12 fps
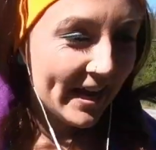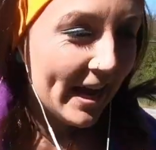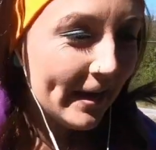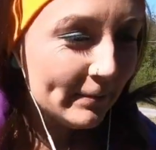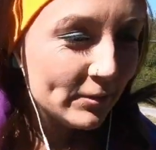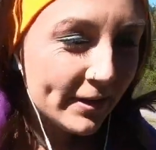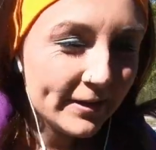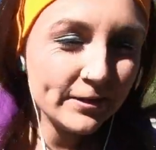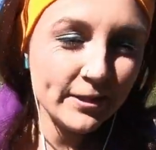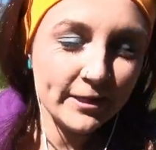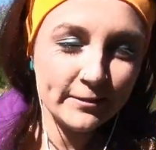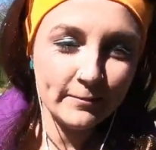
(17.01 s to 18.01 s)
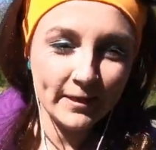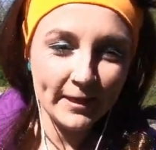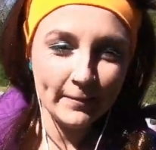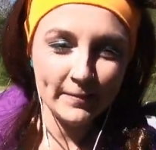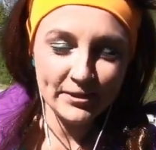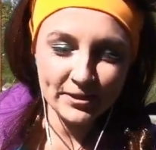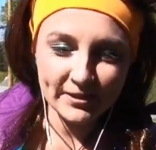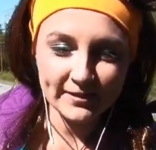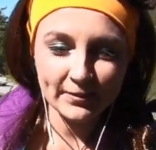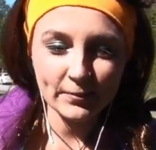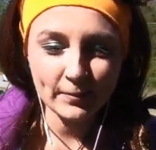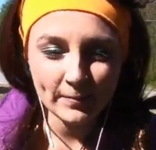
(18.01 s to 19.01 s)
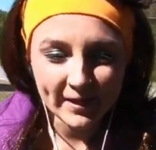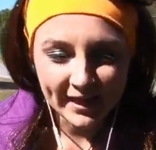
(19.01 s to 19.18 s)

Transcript: I'm trying to change my image just a little bit,